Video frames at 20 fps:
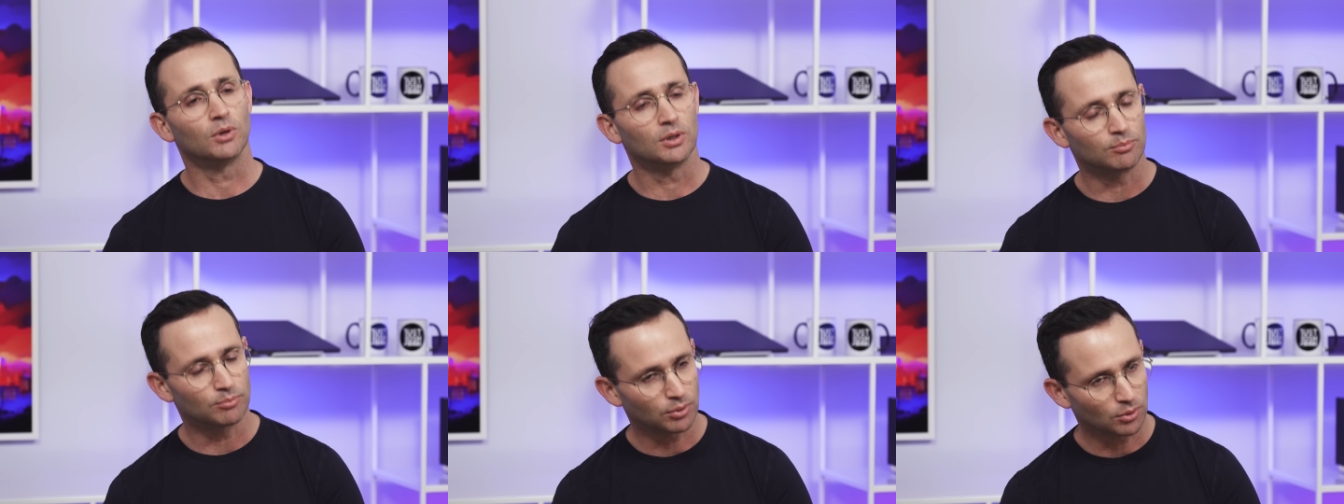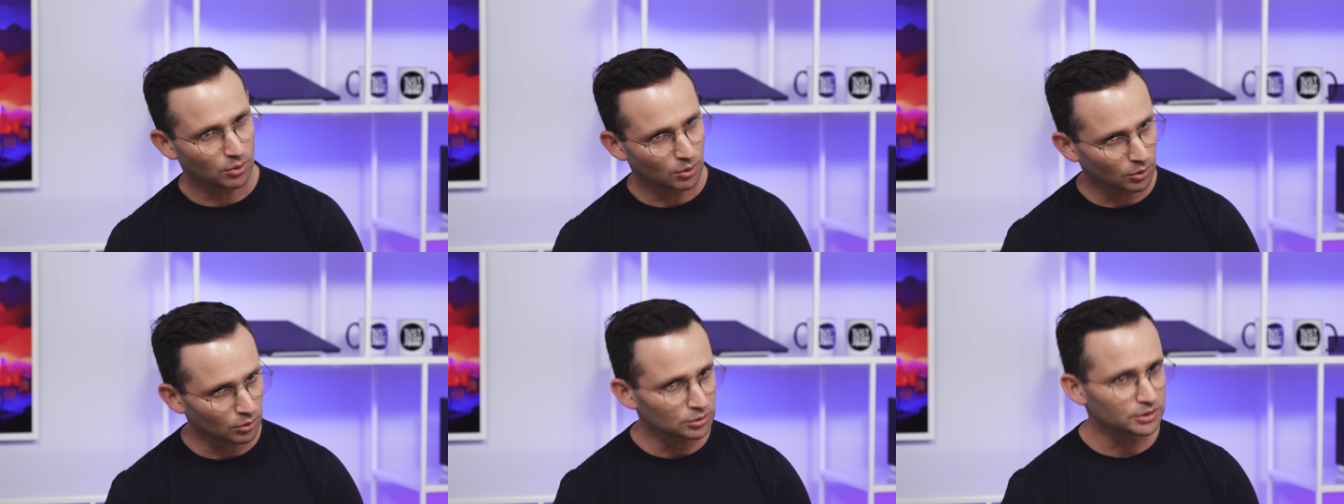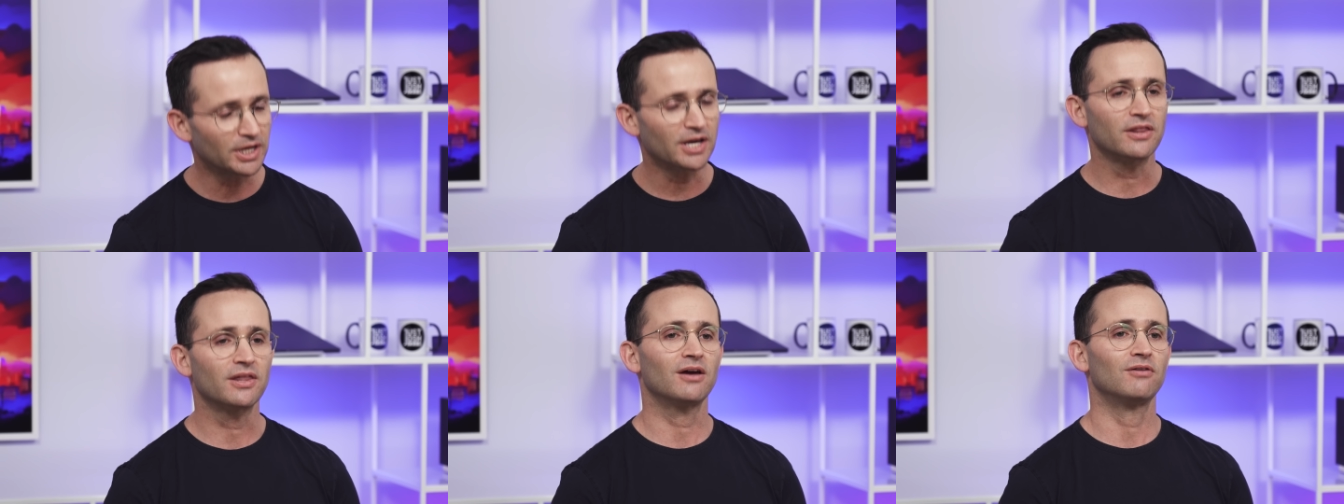we pulled
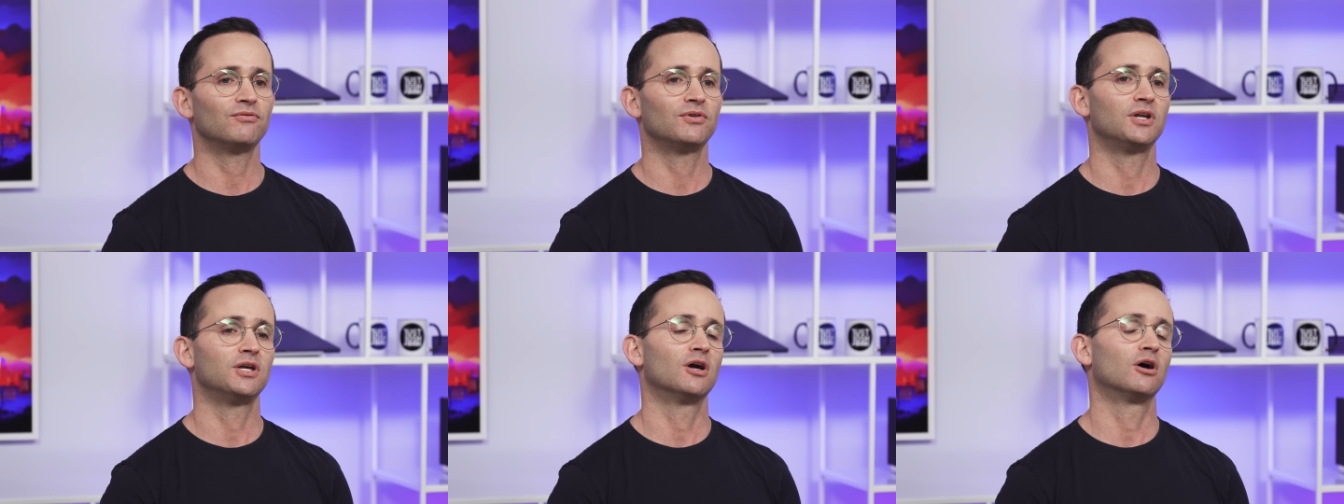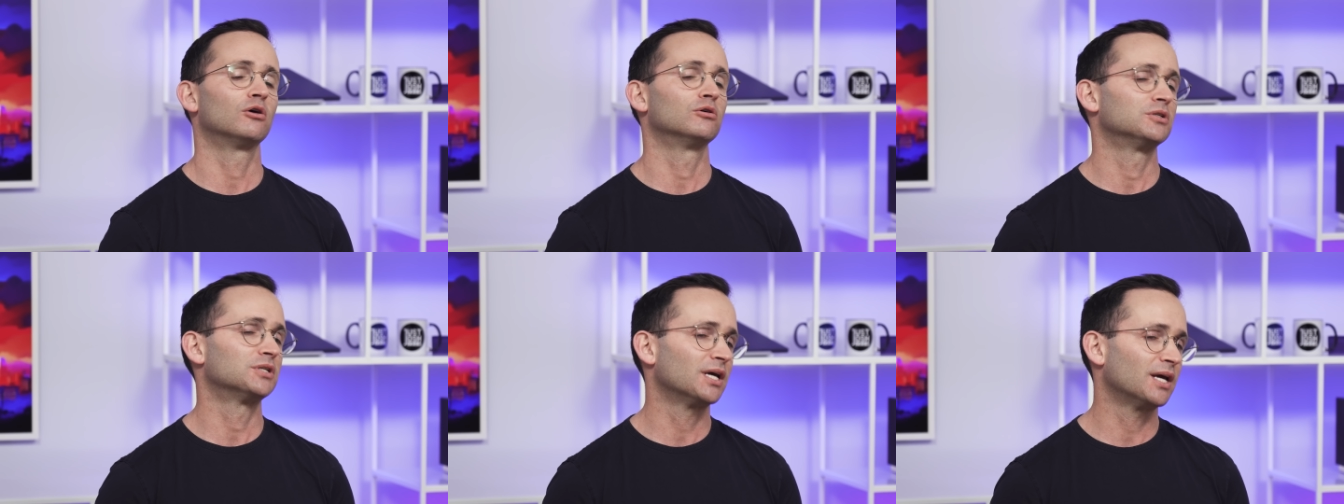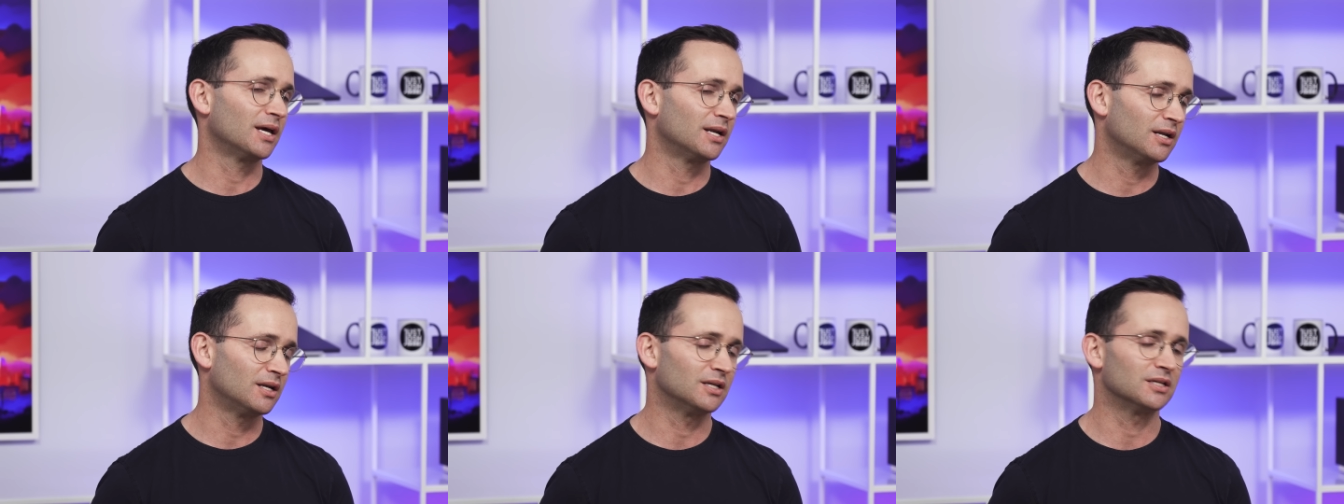down that video
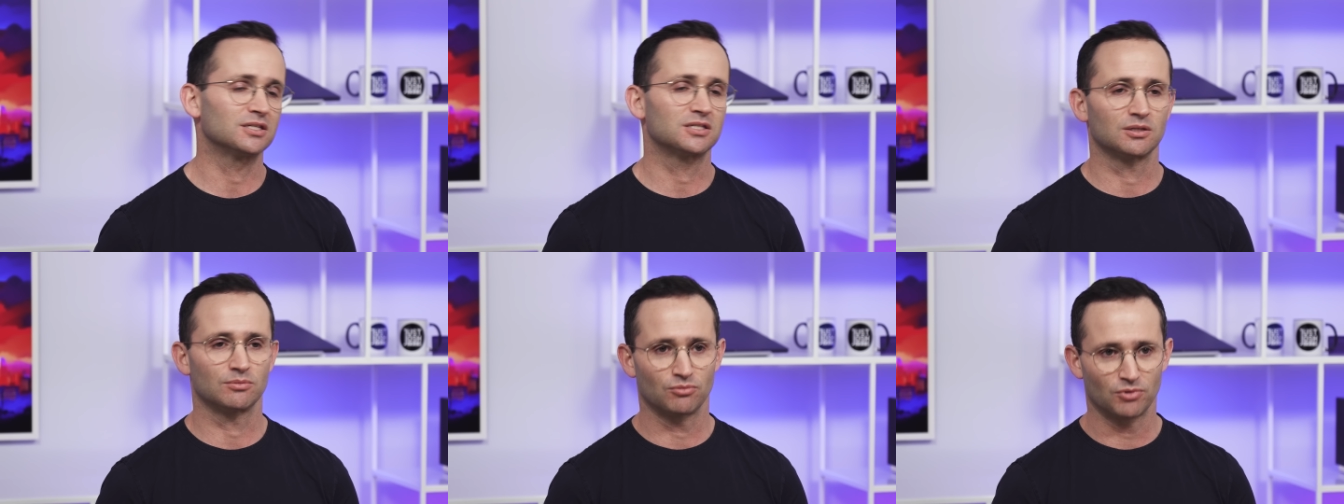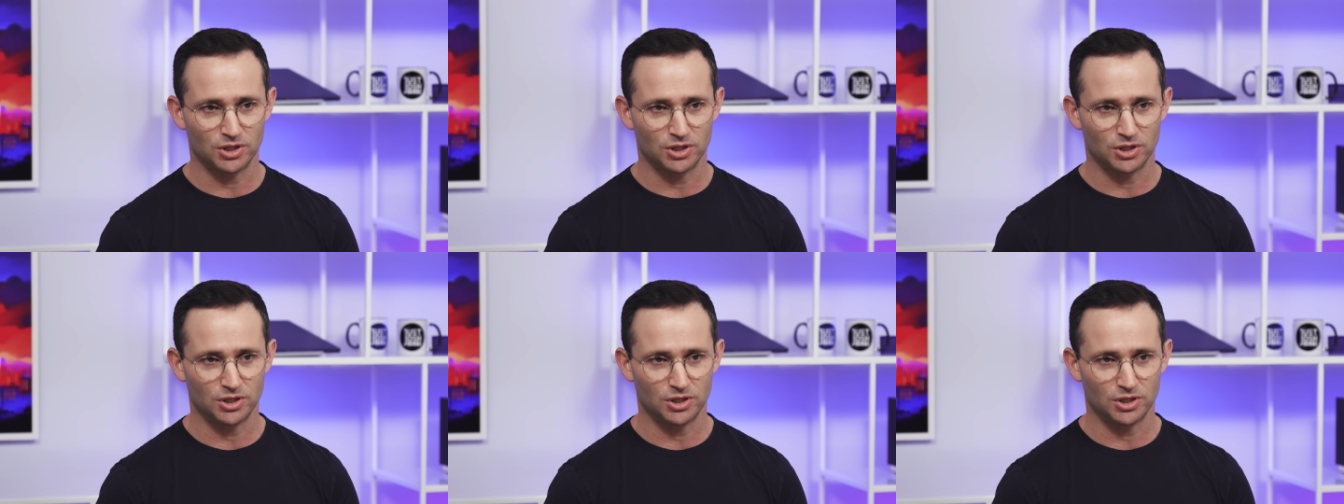to edit in some